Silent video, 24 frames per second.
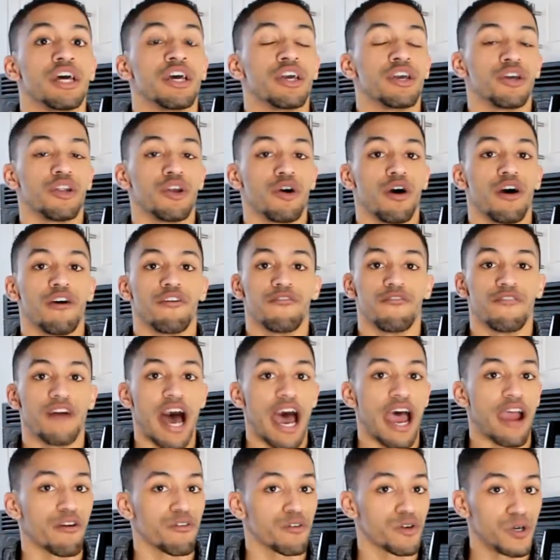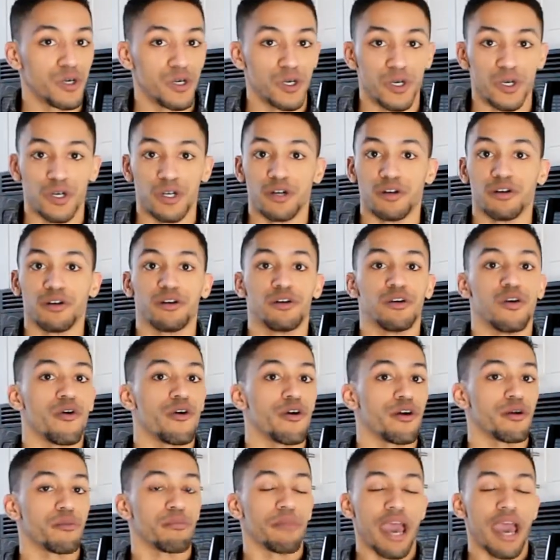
a viral or